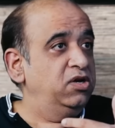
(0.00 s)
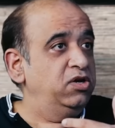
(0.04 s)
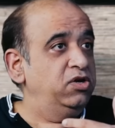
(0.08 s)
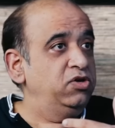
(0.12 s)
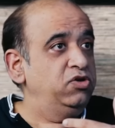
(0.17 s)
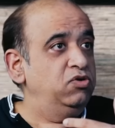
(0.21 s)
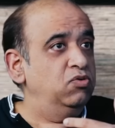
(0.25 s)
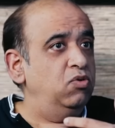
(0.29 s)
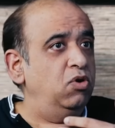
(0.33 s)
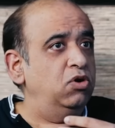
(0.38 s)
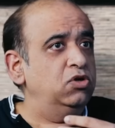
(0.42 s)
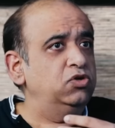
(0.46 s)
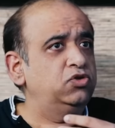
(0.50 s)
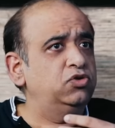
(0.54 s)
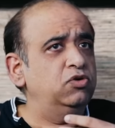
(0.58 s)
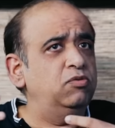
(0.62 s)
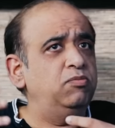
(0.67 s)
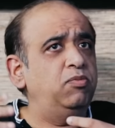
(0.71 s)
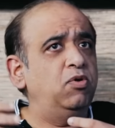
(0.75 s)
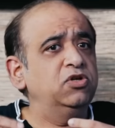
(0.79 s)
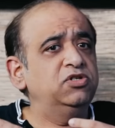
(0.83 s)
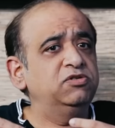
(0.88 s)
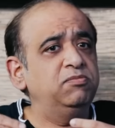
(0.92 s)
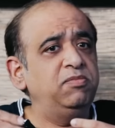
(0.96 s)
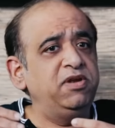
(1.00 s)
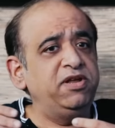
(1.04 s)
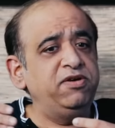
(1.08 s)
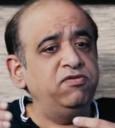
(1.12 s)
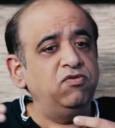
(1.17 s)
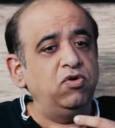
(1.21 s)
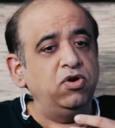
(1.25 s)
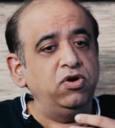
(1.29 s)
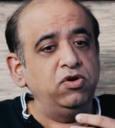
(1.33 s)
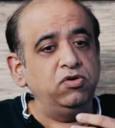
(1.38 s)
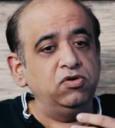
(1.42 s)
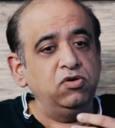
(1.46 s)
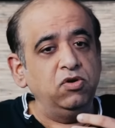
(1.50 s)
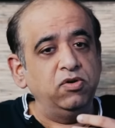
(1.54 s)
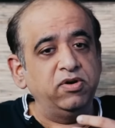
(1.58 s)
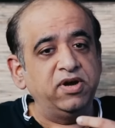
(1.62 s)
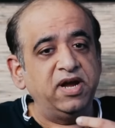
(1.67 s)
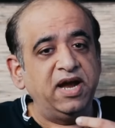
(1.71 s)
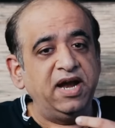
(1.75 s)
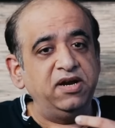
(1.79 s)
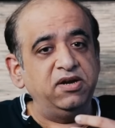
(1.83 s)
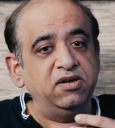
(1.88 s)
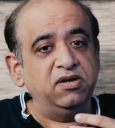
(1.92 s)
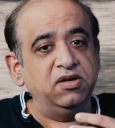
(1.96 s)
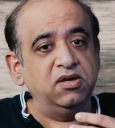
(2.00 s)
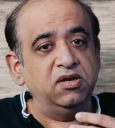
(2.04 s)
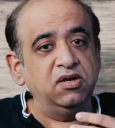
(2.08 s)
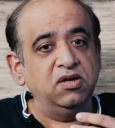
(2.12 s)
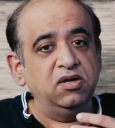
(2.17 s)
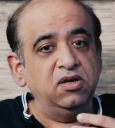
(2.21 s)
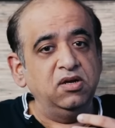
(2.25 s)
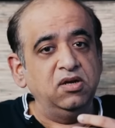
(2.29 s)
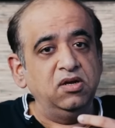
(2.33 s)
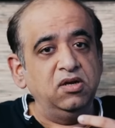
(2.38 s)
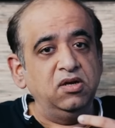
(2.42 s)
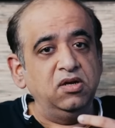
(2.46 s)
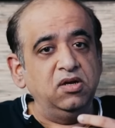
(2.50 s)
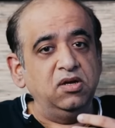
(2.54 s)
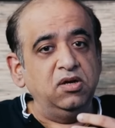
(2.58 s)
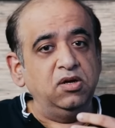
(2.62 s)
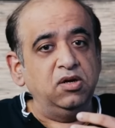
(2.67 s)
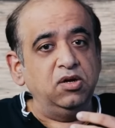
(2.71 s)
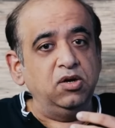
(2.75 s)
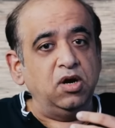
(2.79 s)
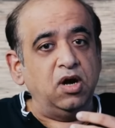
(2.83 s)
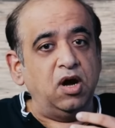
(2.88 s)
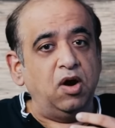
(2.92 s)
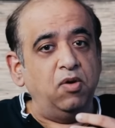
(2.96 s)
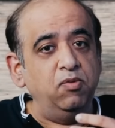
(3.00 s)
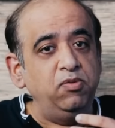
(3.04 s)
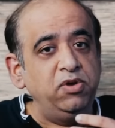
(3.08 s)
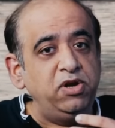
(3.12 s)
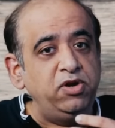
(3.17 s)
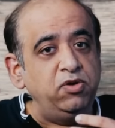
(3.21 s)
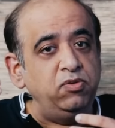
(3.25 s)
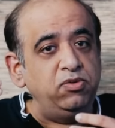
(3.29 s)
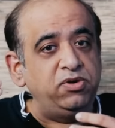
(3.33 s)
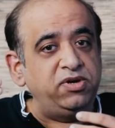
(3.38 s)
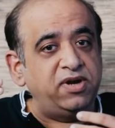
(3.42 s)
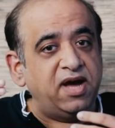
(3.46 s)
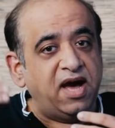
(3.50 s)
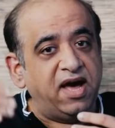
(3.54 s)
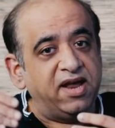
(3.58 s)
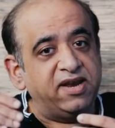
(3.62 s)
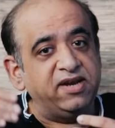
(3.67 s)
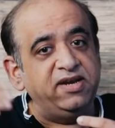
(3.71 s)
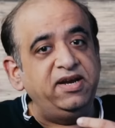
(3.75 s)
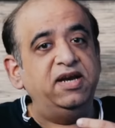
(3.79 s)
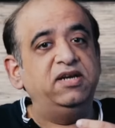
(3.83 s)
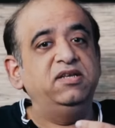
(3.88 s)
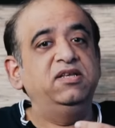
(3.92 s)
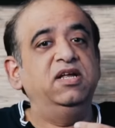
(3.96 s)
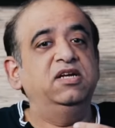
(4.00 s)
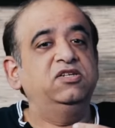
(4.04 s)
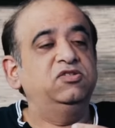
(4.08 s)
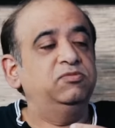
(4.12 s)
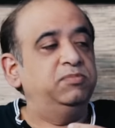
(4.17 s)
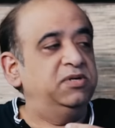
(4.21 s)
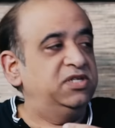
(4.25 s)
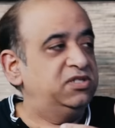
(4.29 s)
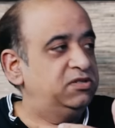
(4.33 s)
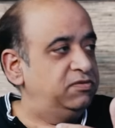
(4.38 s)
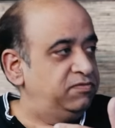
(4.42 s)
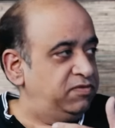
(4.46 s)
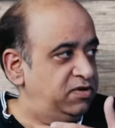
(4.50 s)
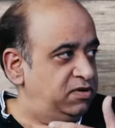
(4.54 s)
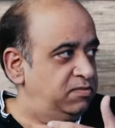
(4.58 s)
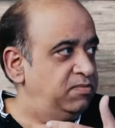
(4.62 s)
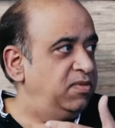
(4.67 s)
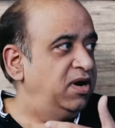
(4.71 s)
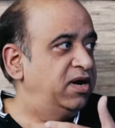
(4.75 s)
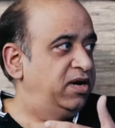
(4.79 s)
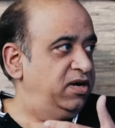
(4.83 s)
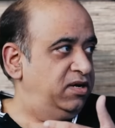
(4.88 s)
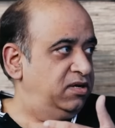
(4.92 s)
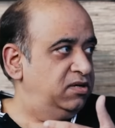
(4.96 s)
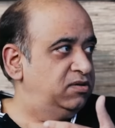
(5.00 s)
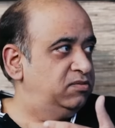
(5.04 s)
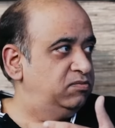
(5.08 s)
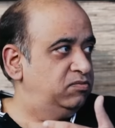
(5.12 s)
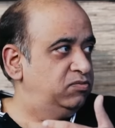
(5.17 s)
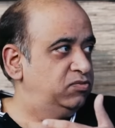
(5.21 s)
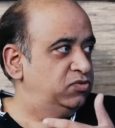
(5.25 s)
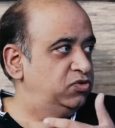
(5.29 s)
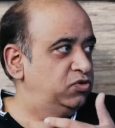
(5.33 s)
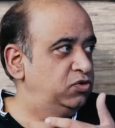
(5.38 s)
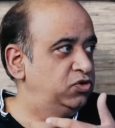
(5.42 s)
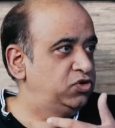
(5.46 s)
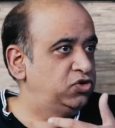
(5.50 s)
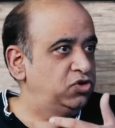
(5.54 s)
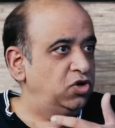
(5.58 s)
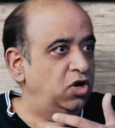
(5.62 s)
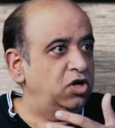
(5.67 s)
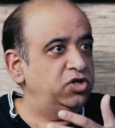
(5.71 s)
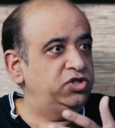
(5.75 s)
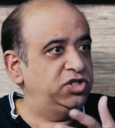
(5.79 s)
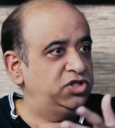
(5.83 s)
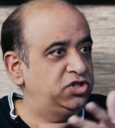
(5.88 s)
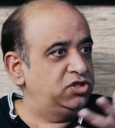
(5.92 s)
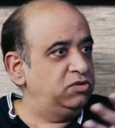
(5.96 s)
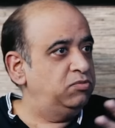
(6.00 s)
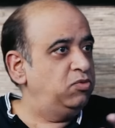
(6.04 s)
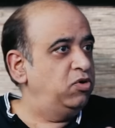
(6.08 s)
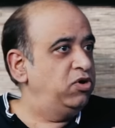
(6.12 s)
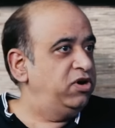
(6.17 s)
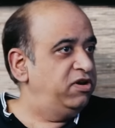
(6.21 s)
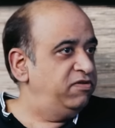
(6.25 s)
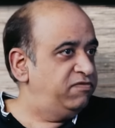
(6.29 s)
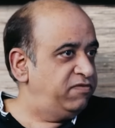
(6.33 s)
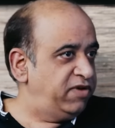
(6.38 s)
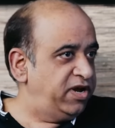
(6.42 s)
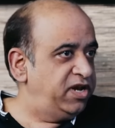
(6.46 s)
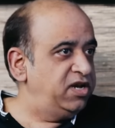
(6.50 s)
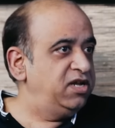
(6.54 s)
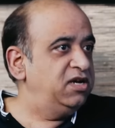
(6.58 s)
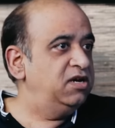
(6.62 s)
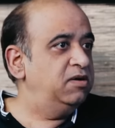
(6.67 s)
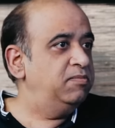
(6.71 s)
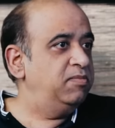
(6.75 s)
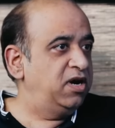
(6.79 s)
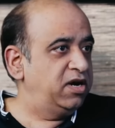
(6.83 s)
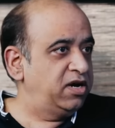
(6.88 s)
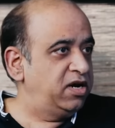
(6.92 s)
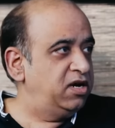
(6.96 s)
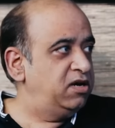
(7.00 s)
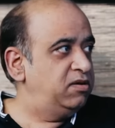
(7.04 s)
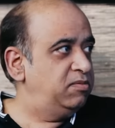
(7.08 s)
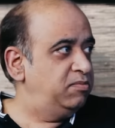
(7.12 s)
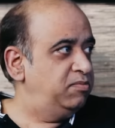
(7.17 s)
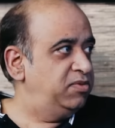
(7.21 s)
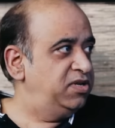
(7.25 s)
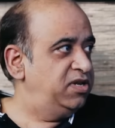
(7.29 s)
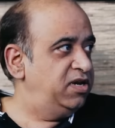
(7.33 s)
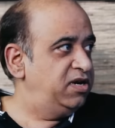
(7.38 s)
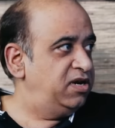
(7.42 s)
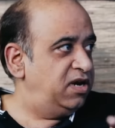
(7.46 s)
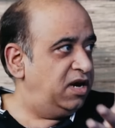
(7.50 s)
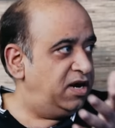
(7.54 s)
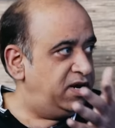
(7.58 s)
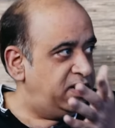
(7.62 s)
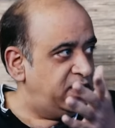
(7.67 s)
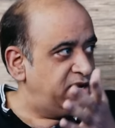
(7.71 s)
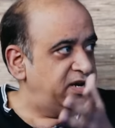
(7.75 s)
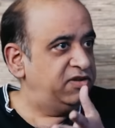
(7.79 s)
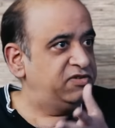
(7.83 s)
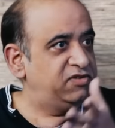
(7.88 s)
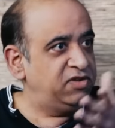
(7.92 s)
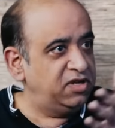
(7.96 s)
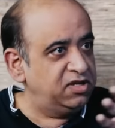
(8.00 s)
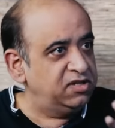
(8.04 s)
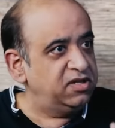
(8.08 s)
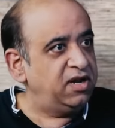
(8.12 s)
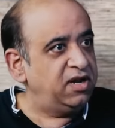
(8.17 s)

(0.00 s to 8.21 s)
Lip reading: You also possibly want to look at how will you target that specific market. So it's not just about defining a market, but then addressing